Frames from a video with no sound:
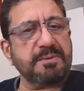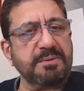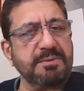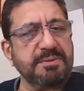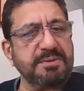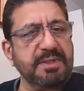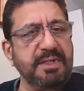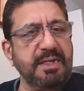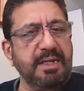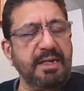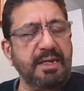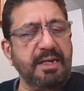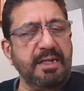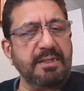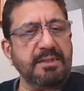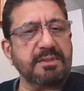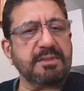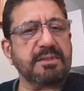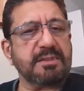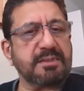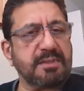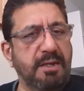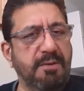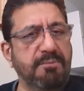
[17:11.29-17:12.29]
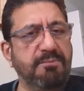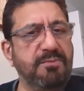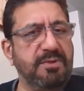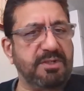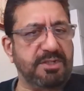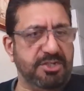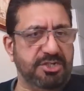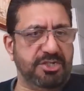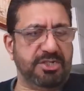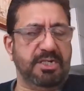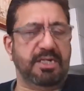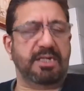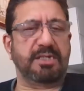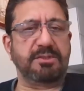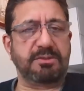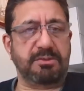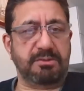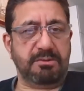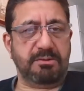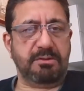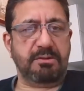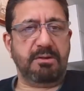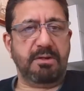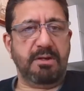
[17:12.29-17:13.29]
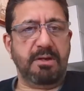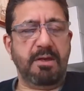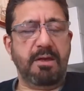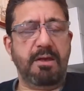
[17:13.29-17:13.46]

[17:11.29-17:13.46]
to somewhat change your